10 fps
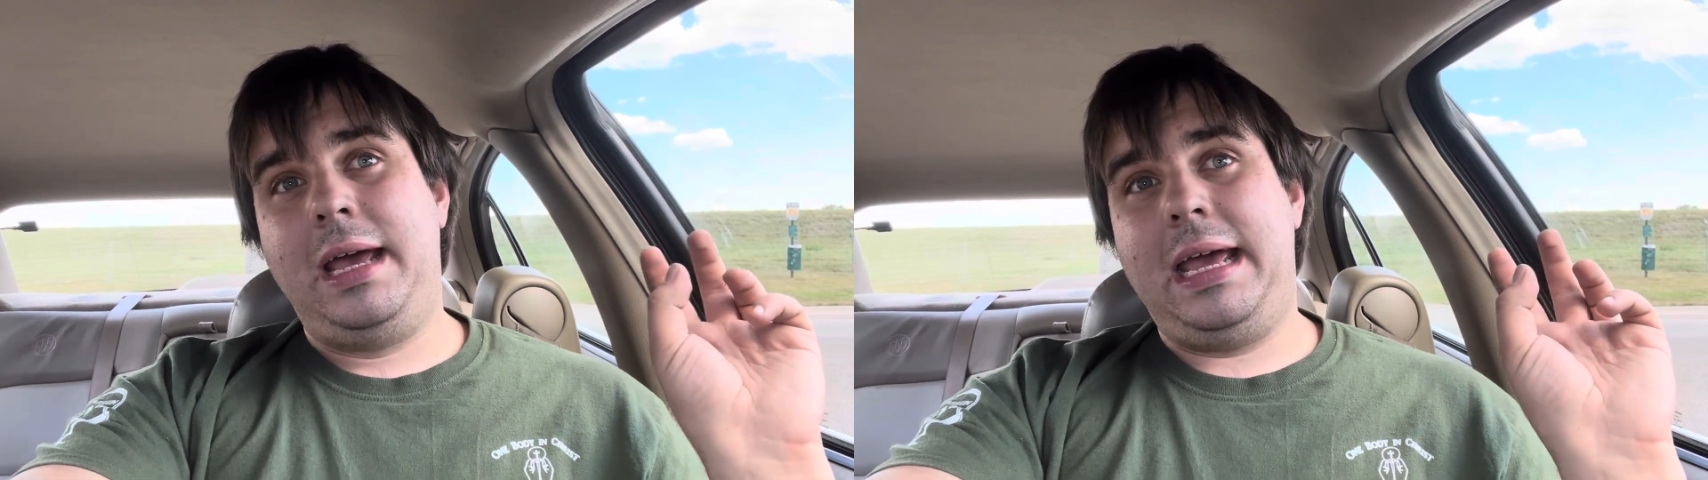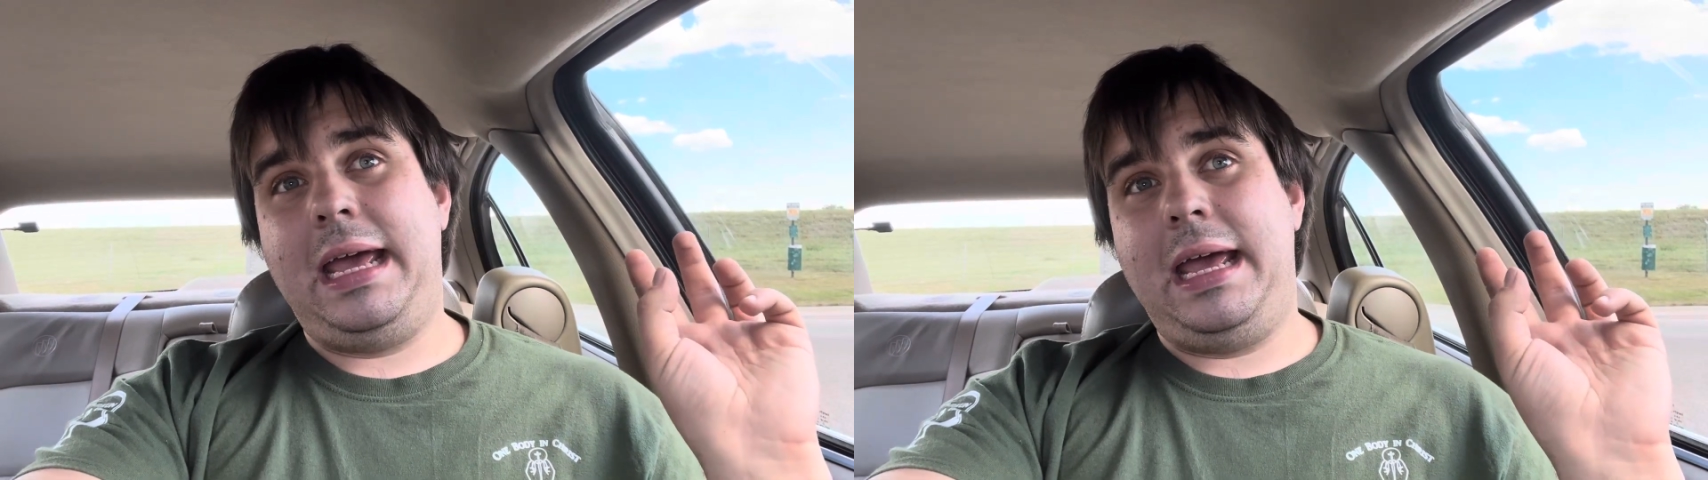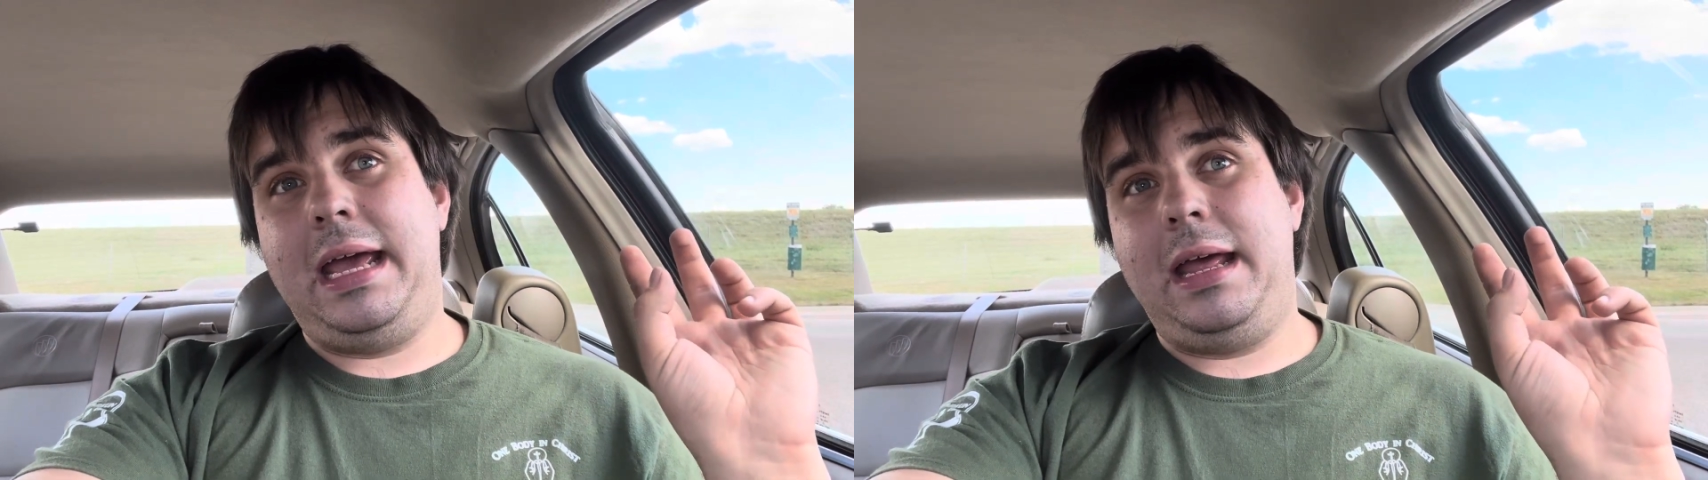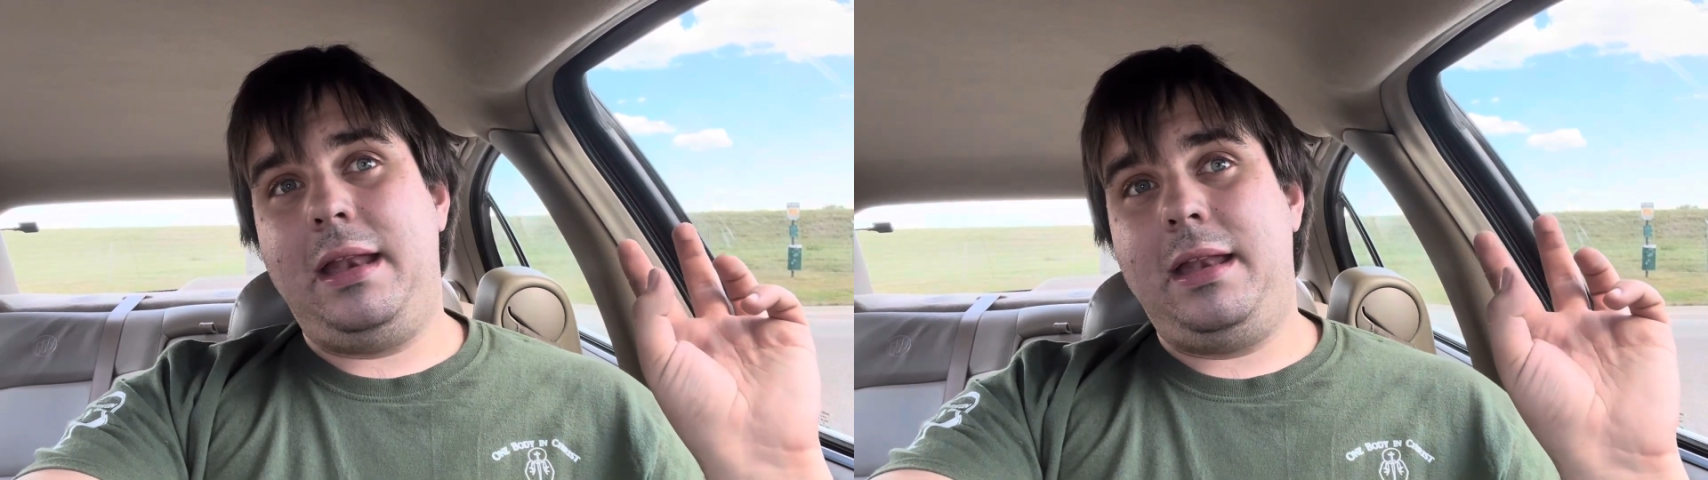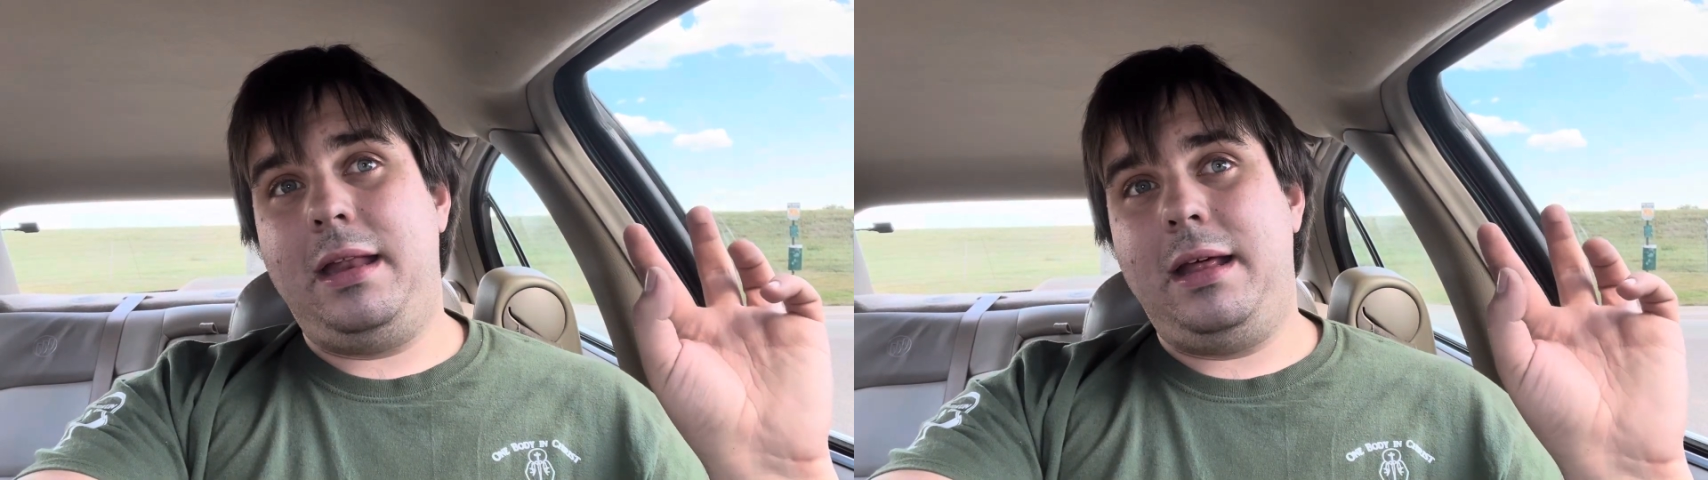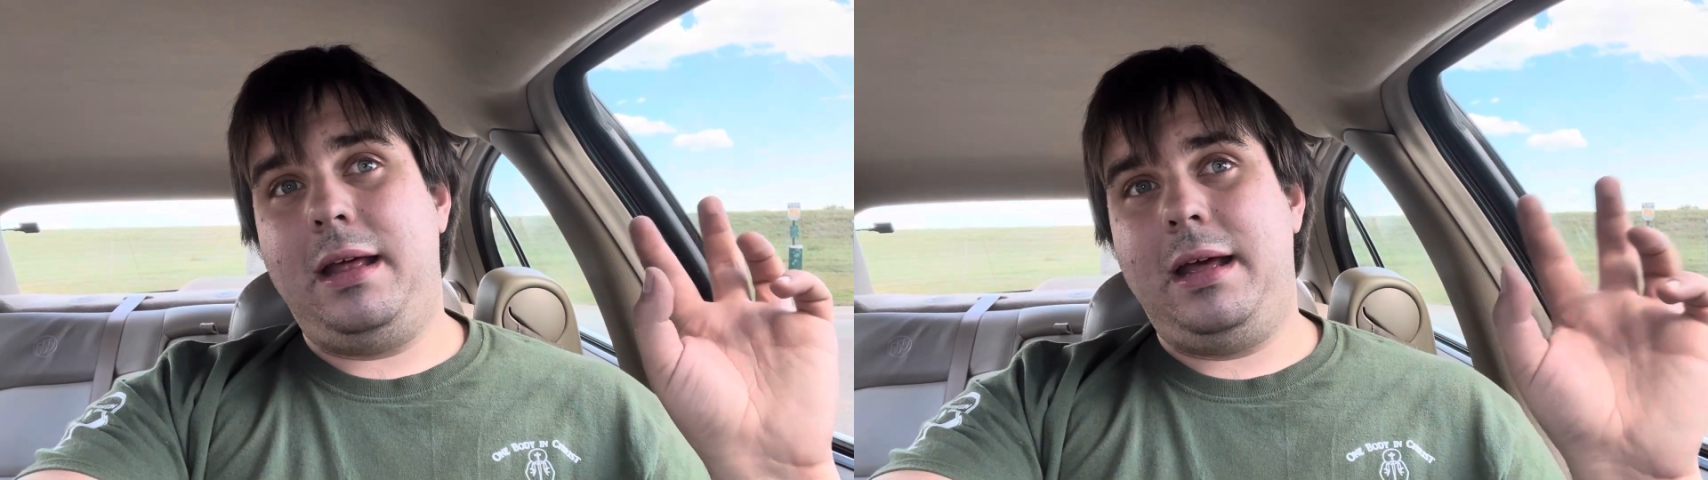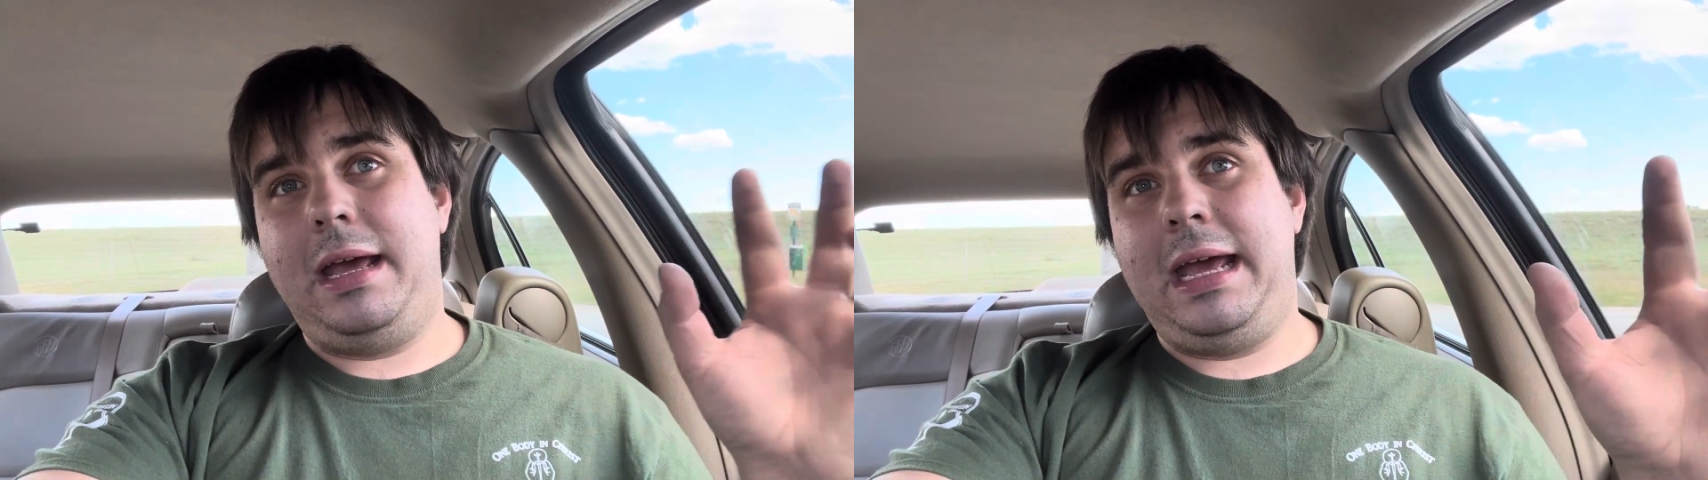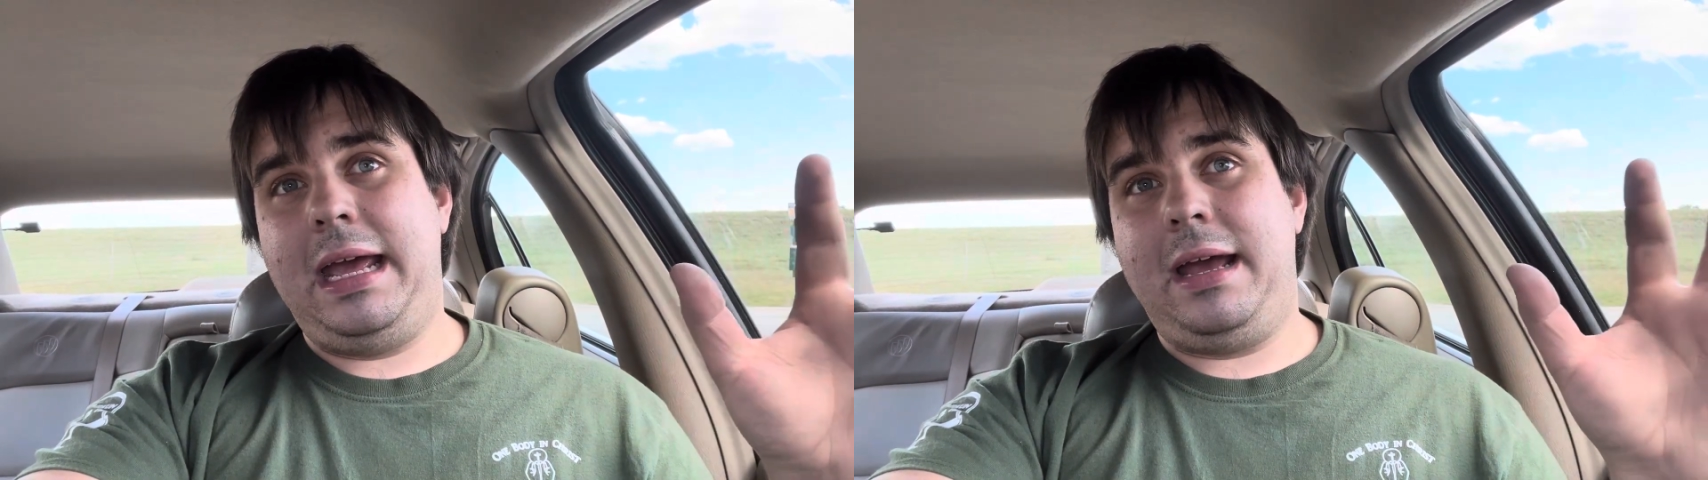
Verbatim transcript: a, the, a